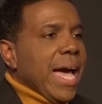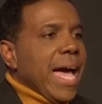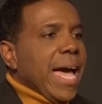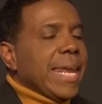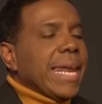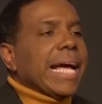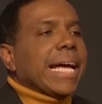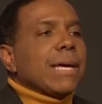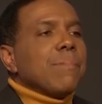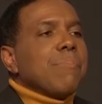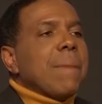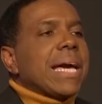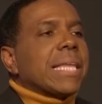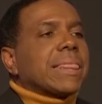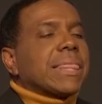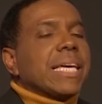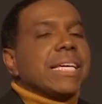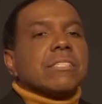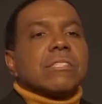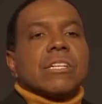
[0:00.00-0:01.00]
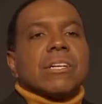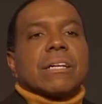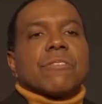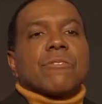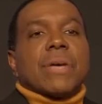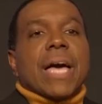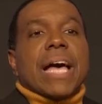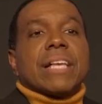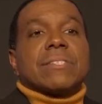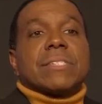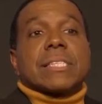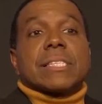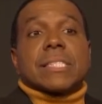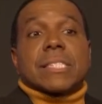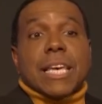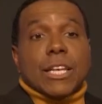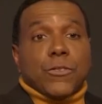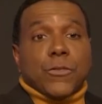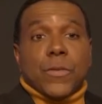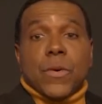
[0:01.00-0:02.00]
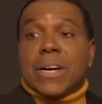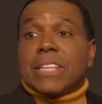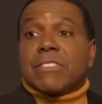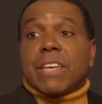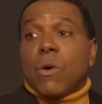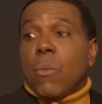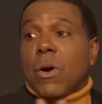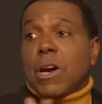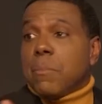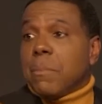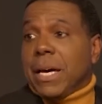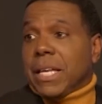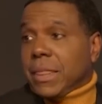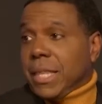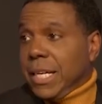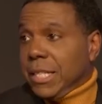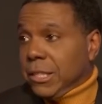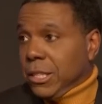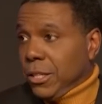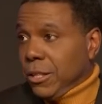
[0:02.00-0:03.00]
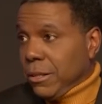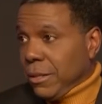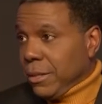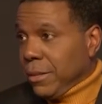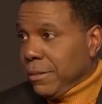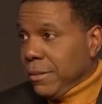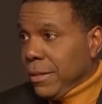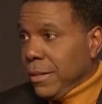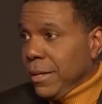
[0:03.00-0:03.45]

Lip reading: and they can make things look as successful as they want to make things look.